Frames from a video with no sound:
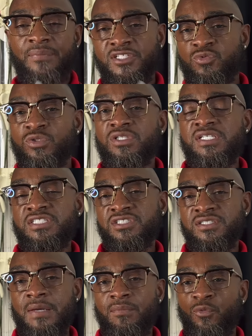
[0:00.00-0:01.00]
This one leans to
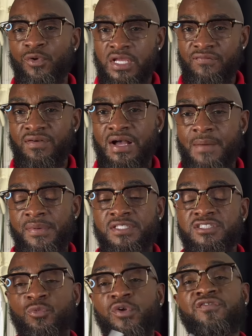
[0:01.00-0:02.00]
that marine vibe, and
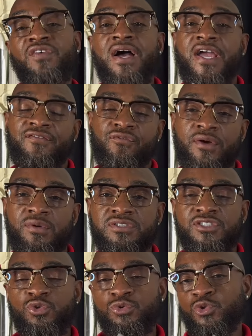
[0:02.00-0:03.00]
it's a refined fragrance
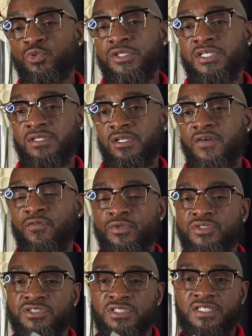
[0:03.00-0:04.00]
that you truly can love on your
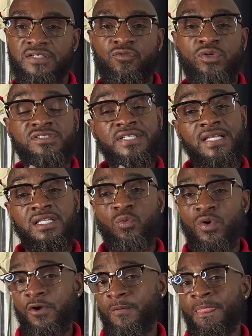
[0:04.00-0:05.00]
skin for daily
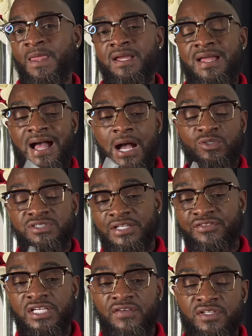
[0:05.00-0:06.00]
wear. I would say
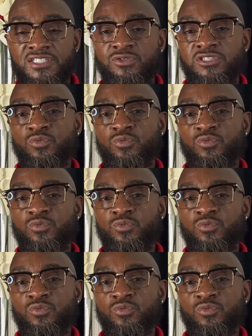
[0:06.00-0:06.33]
think of this as